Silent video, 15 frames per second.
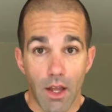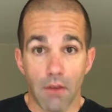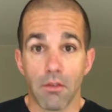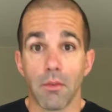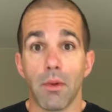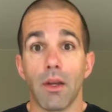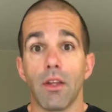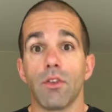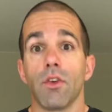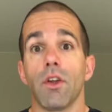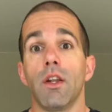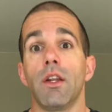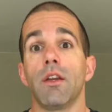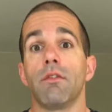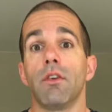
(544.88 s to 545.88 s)
Everybody's on a
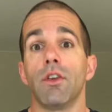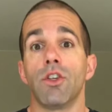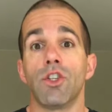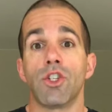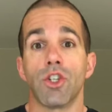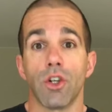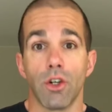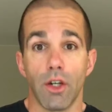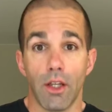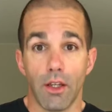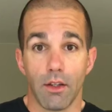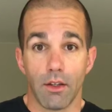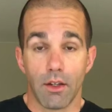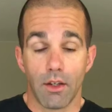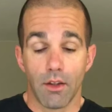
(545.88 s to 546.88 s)
different journey
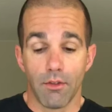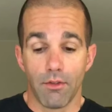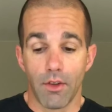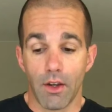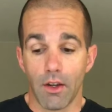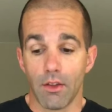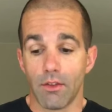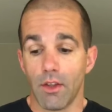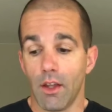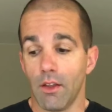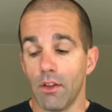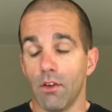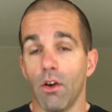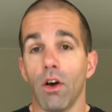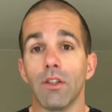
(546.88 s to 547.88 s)
to fitness, and
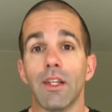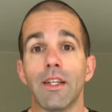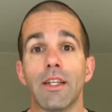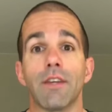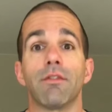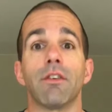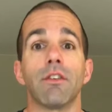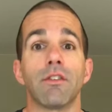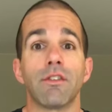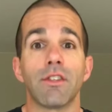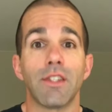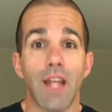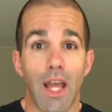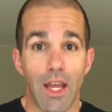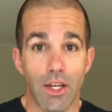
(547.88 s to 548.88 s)
they're all at different
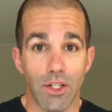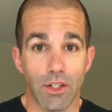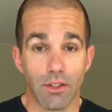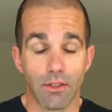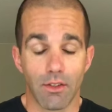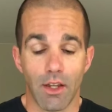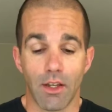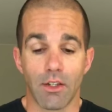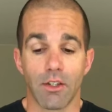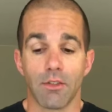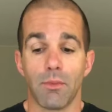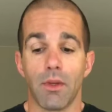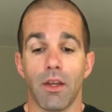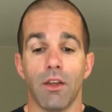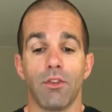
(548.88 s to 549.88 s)
stages. And just
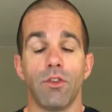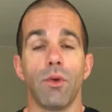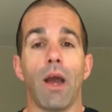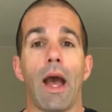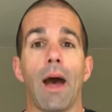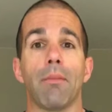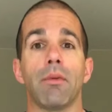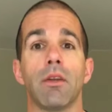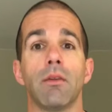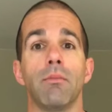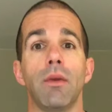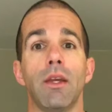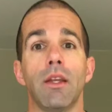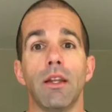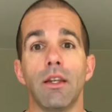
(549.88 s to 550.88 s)
because you happen to
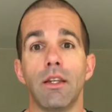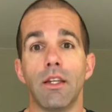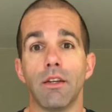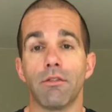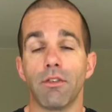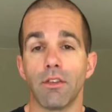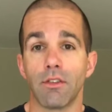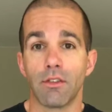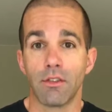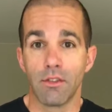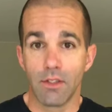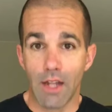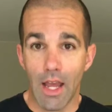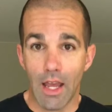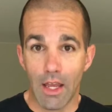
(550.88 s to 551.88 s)
be at a different
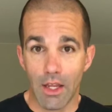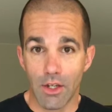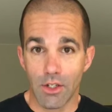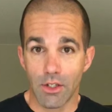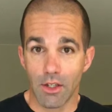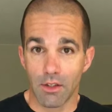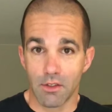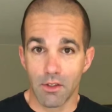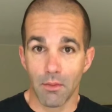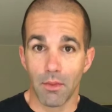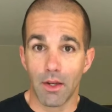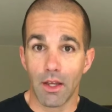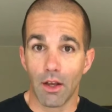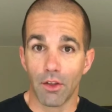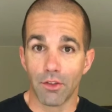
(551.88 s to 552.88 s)
stage than
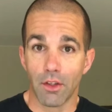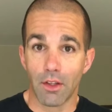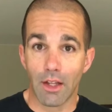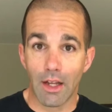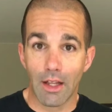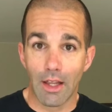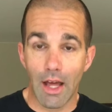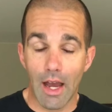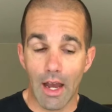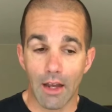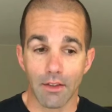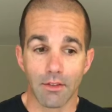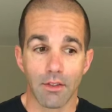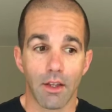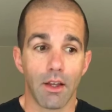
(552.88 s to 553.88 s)
somebody else at the
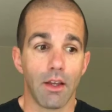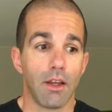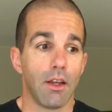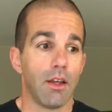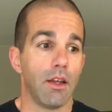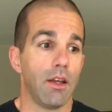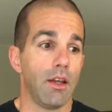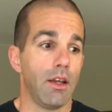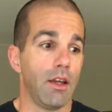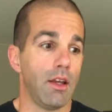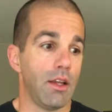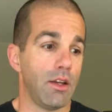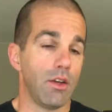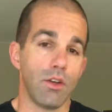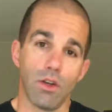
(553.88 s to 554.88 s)
class,
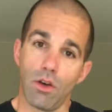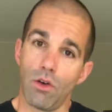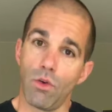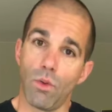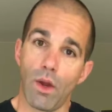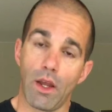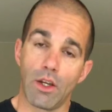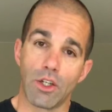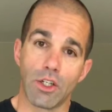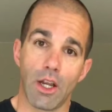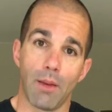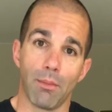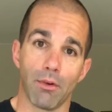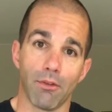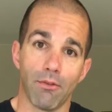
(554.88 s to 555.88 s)
in no way,
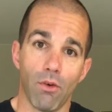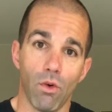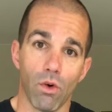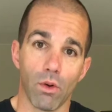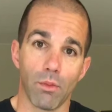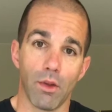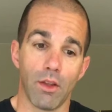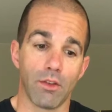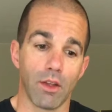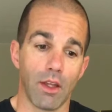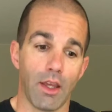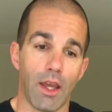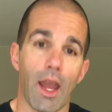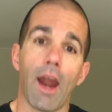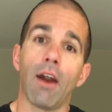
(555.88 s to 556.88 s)
shape, or form is a
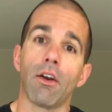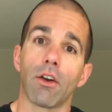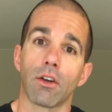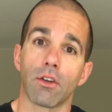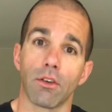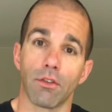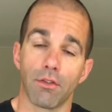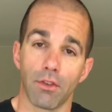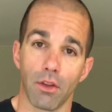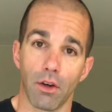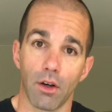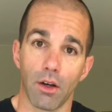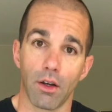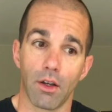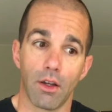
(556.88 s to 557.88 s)
character
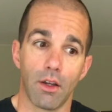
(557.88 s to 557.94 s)
flaw